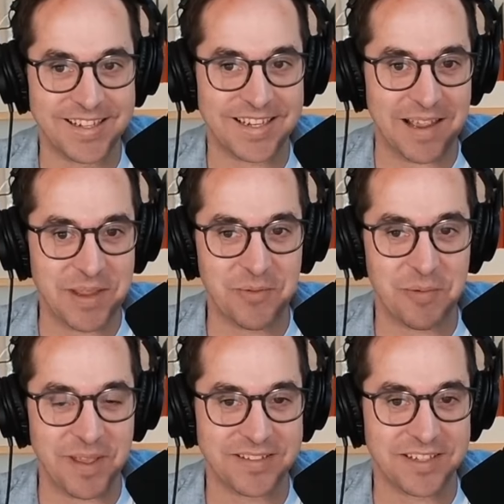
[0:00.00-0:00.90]
I mean, Which
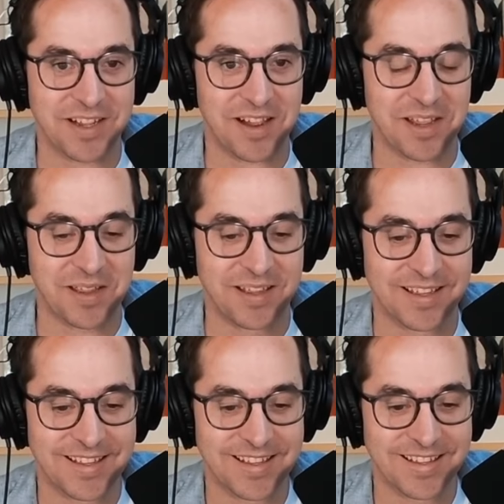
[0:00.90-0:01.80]
we're basically talking. watch
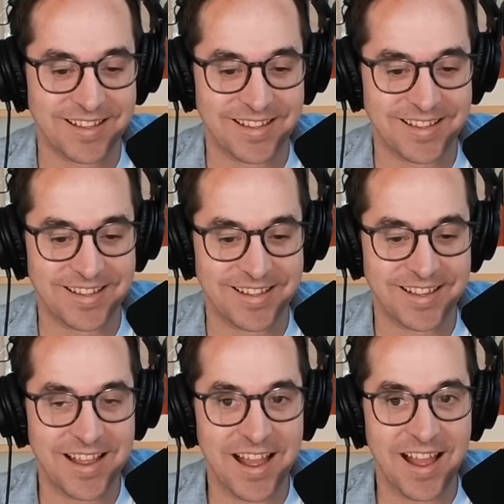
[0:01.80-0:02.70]
first?
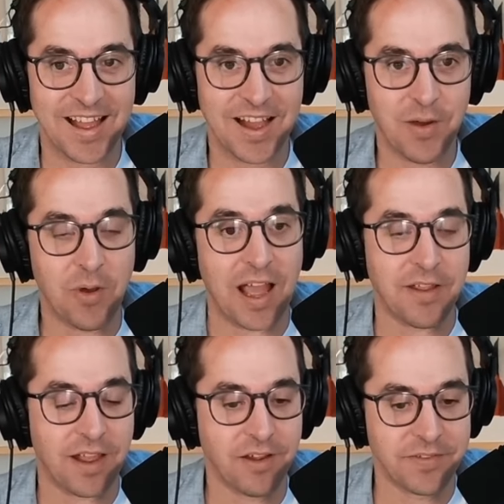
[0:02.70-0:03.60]
Well, I
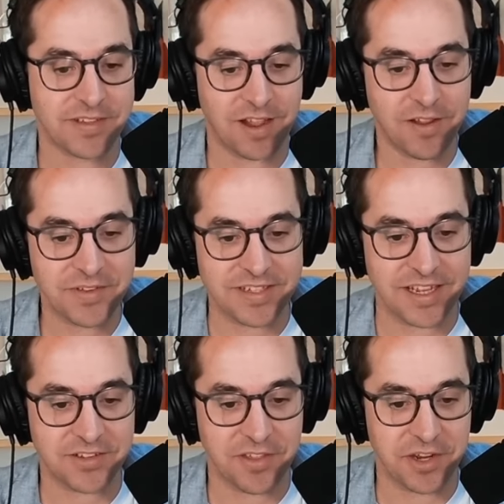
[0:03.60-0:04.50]
obviously I
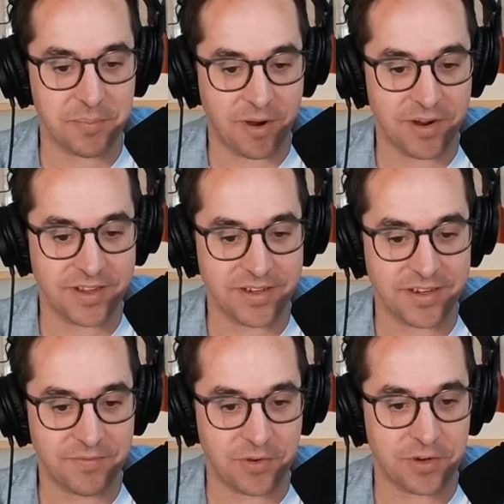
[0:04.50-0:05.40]
saw The Departed
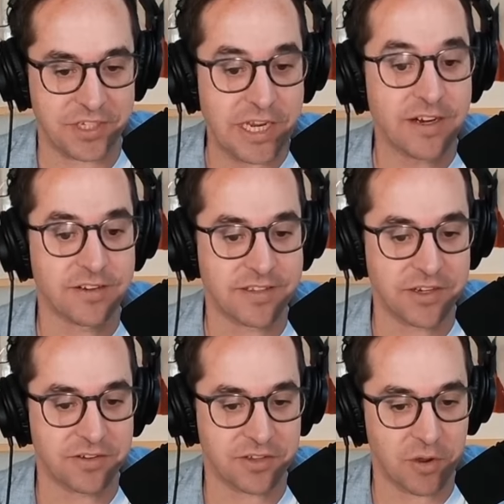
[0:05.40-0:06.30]
first years and
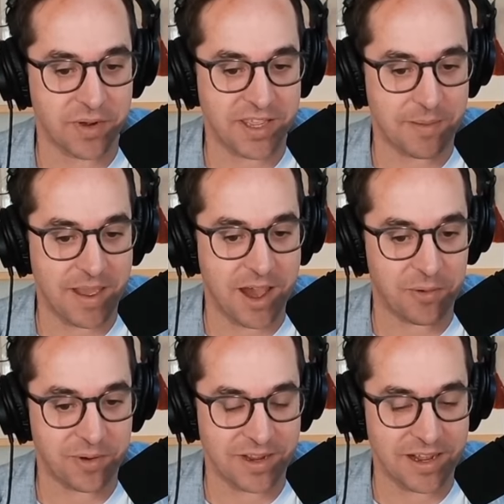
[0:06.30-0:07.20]
years ago when it came
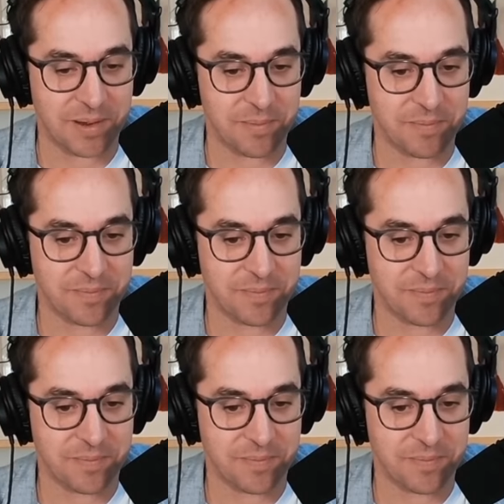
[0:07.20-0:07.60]
out. No, um,